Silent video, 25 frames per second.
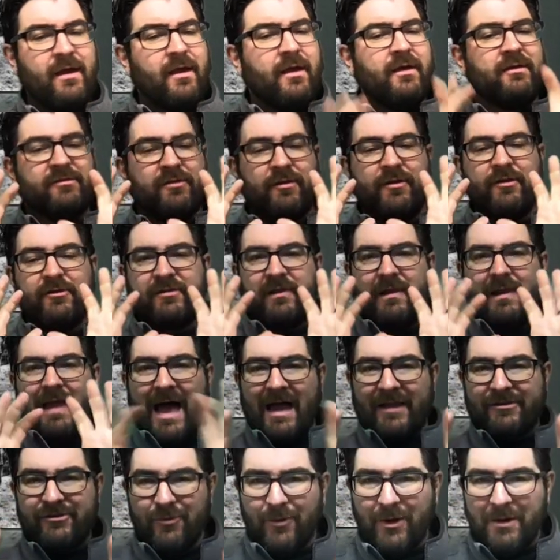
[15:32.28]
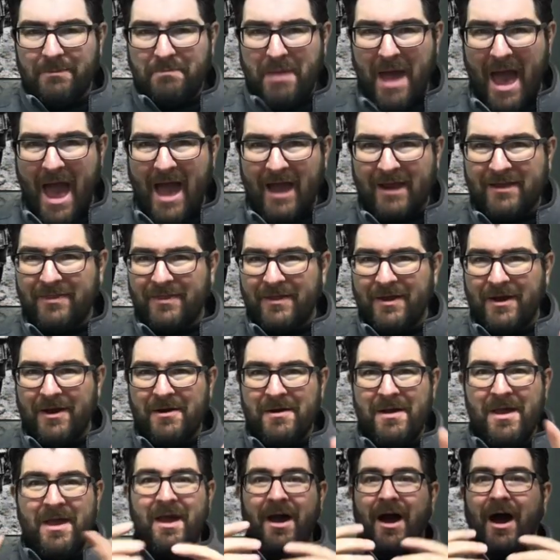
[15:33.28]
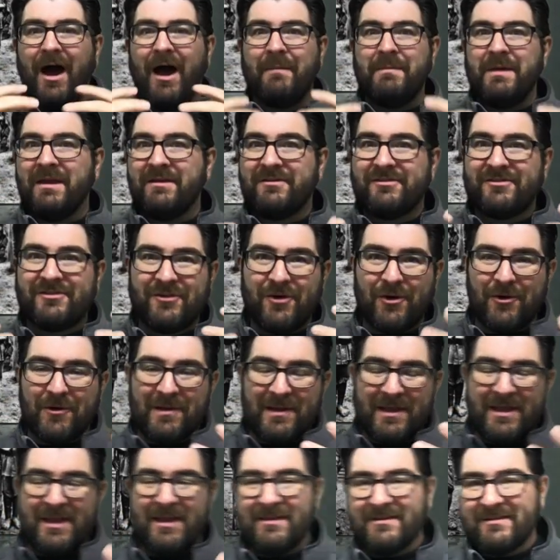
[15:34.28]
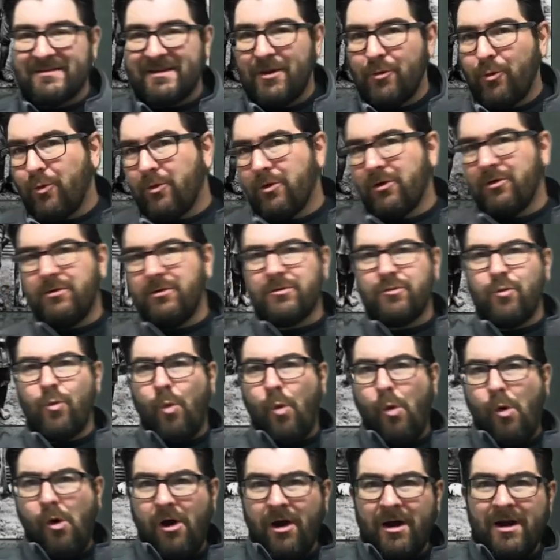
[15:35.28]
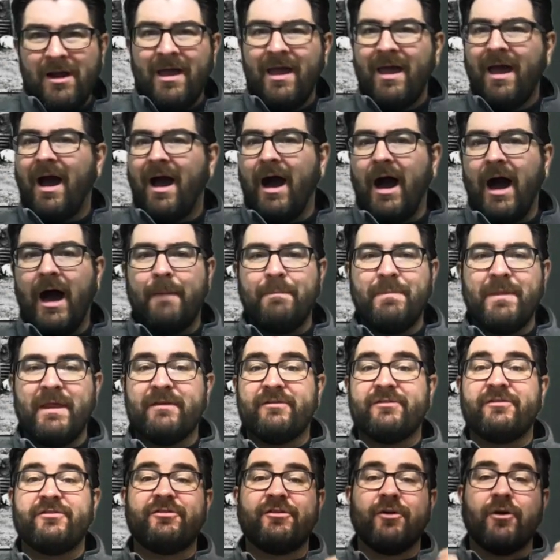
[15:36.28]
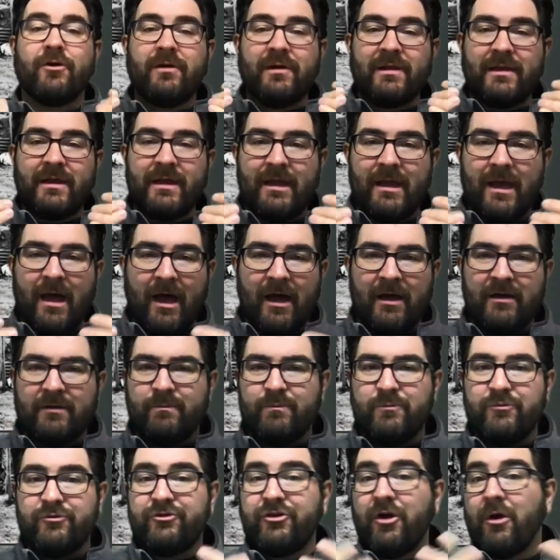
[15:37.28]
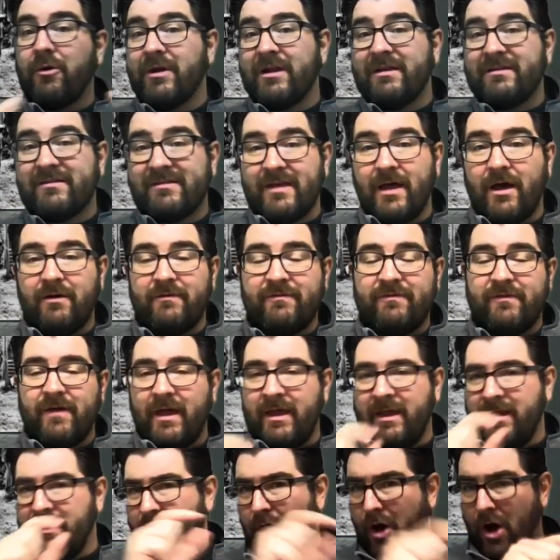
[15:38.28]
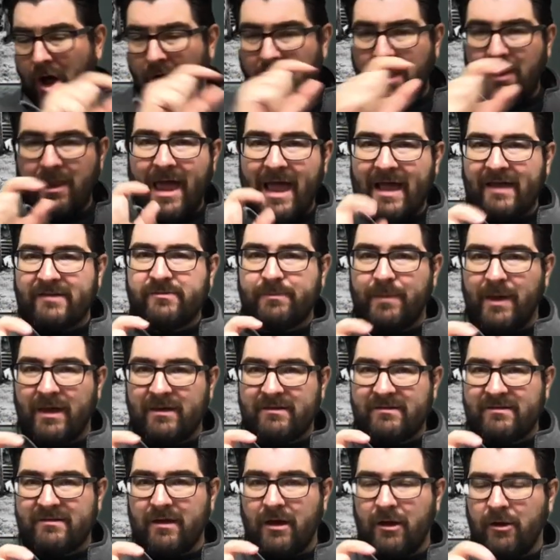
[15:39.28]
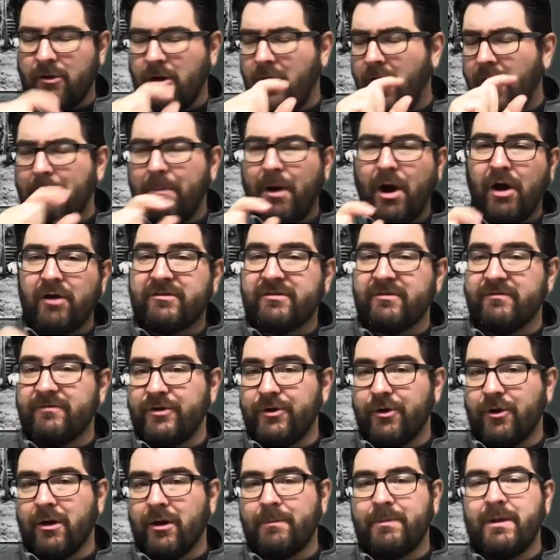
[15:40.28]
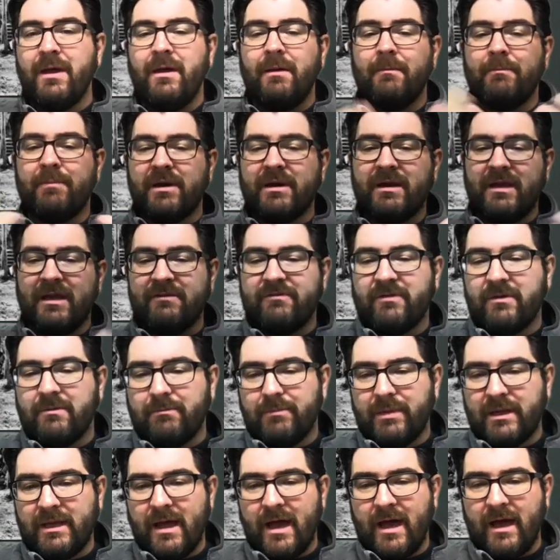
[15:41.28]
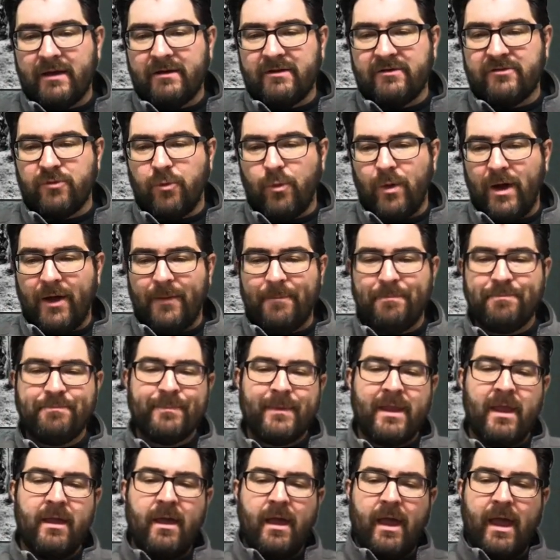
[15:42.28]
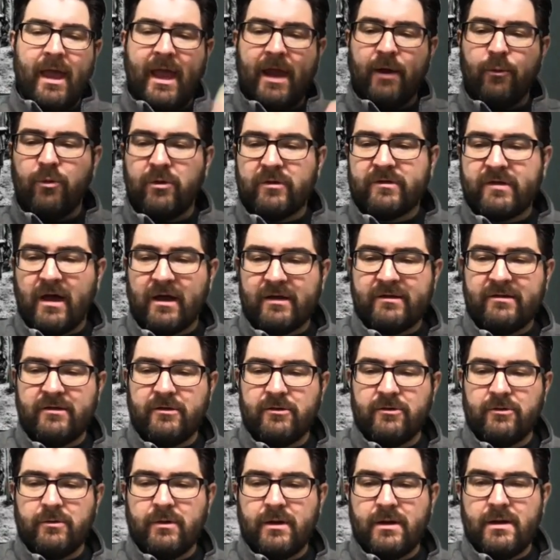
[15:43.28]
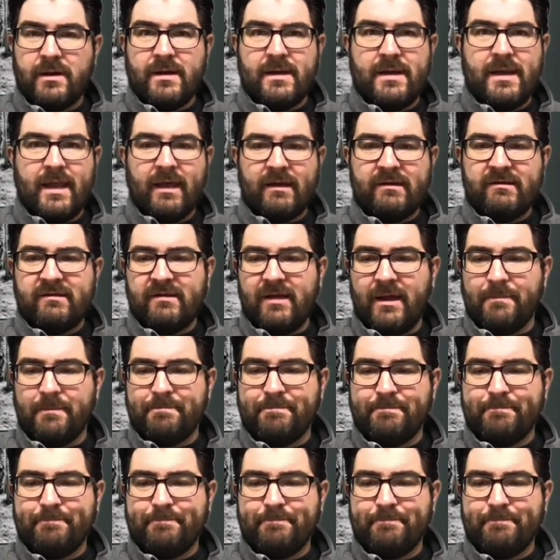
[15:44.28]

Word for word: So there's a lot to unpack there. Um, it certainly is a world war. Um, it certainly uh, showed itself in all aspects or all parts of Europe, but even beyond as well. And we'll talk to you next time.